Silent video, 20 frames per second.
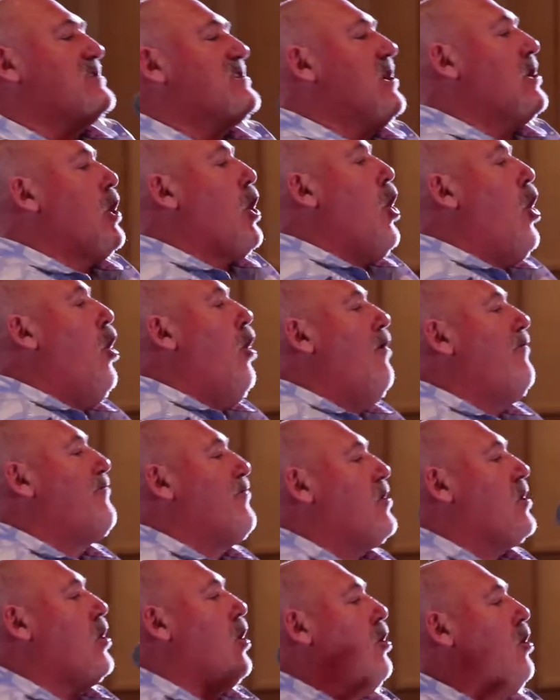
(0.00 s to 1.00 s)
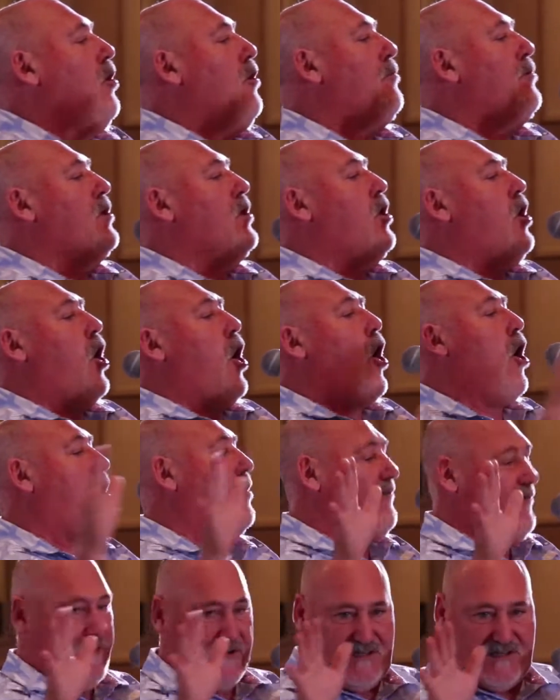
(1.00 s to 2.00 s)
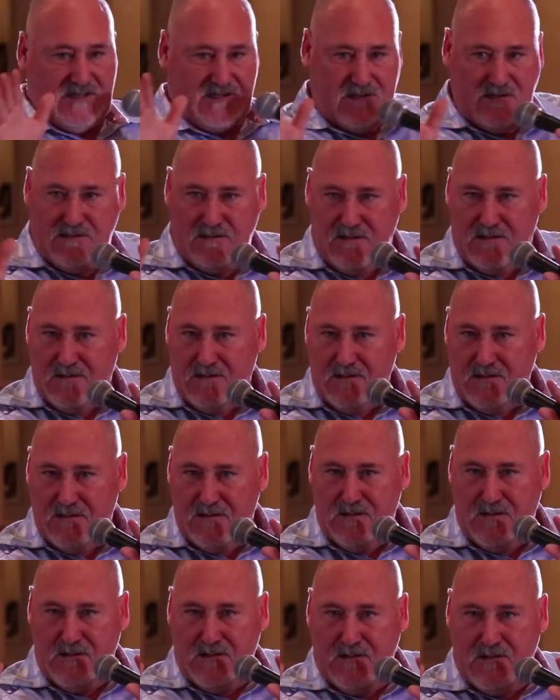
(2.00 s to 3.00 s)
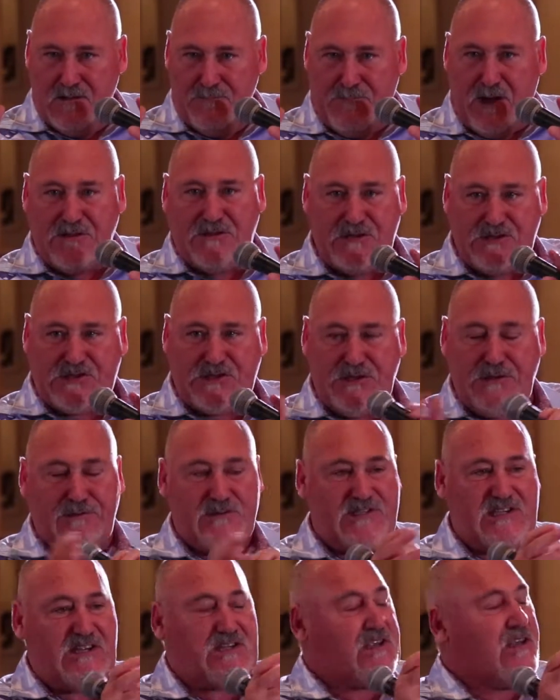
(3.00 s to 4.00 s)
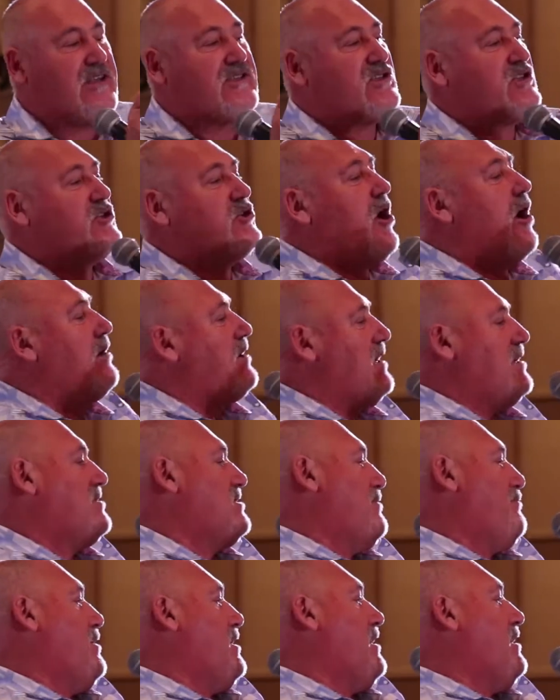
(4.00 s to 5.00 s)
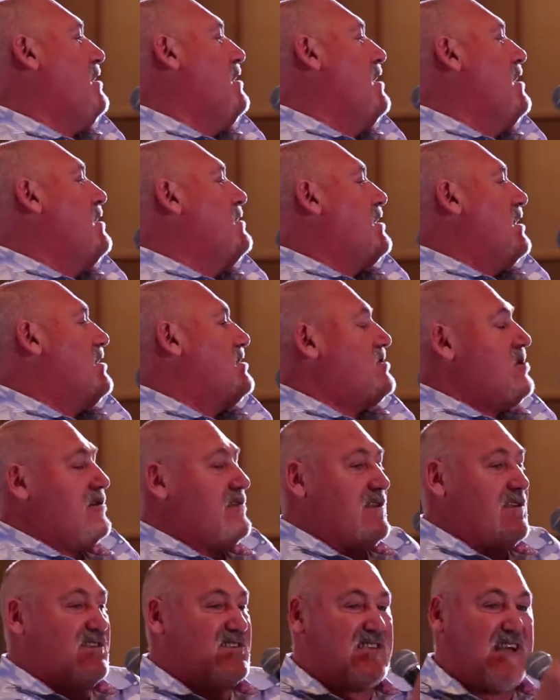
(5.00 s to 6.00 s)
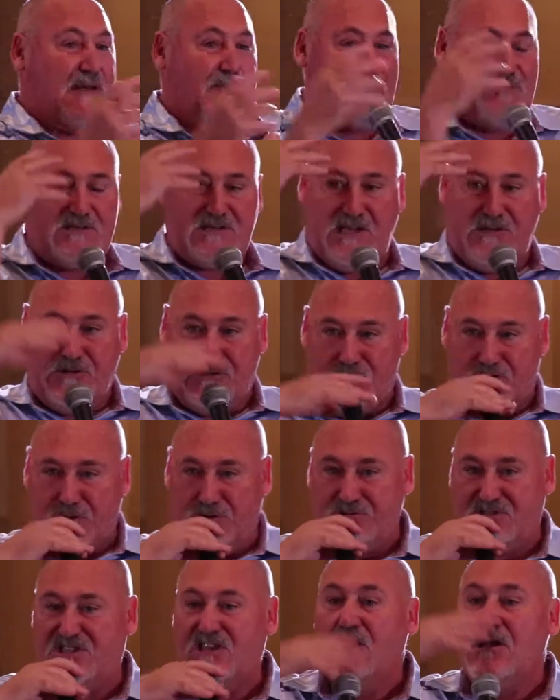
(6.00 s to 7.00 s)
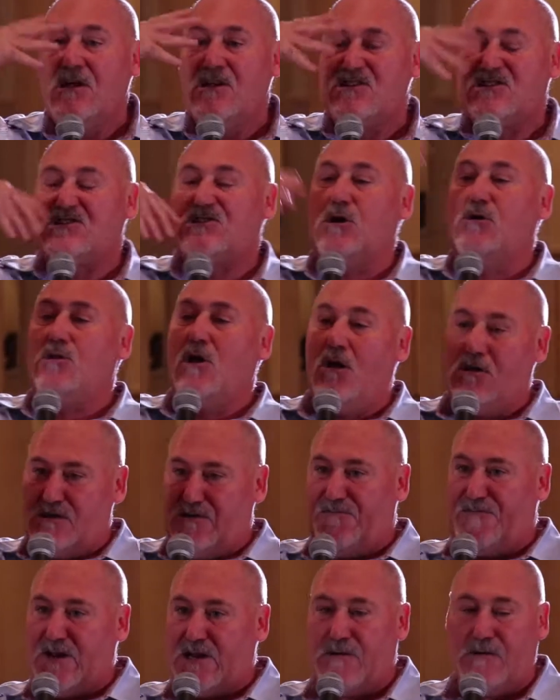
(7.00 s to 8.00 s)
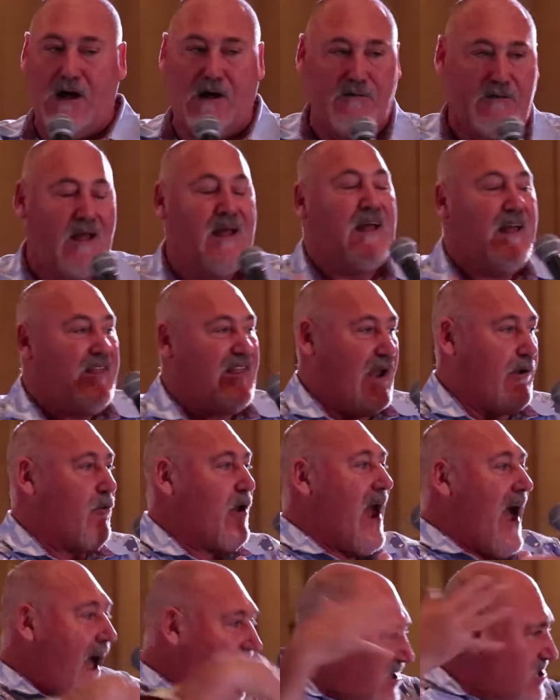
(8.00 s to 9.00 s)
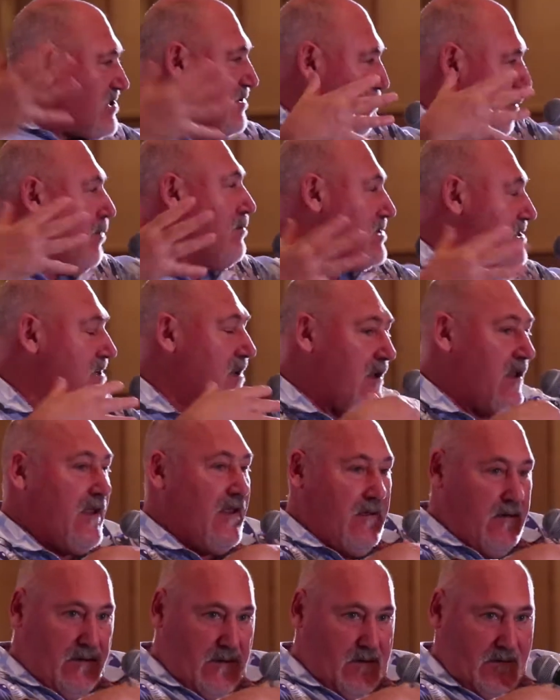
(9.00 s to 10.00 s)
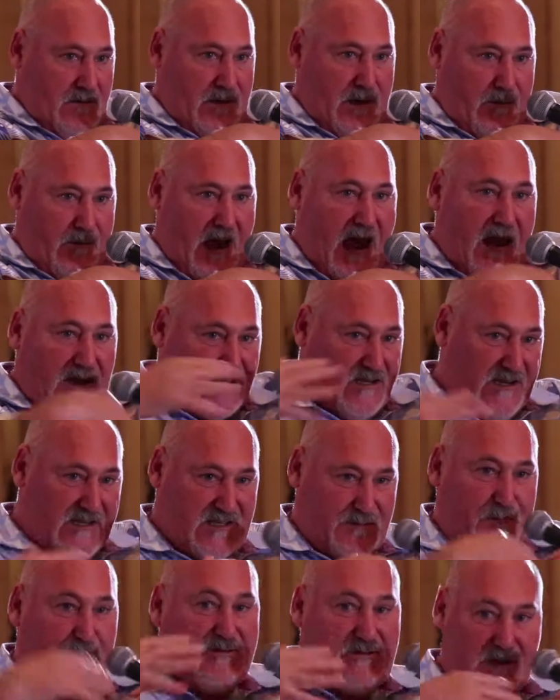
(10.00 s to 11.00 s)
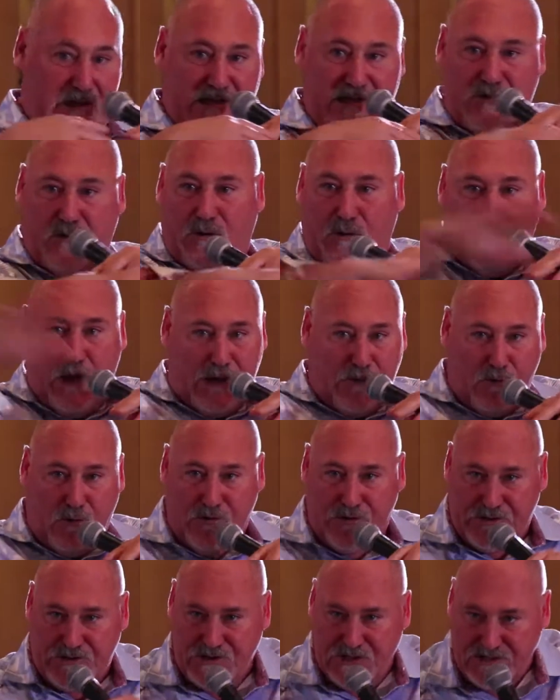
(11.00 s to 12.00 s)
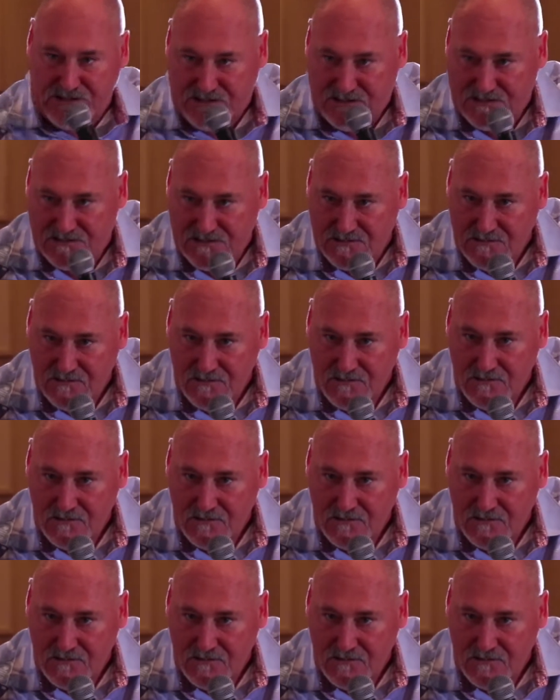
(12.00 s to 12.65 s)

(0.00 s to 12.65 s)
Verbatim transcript: was a call for global harvest by the Jews. It, it's shocking to me that it took the disciples and the Jews so long to figure out they were, act supposed to lead, they were actually supposed to lead the whole wide world to Jesus.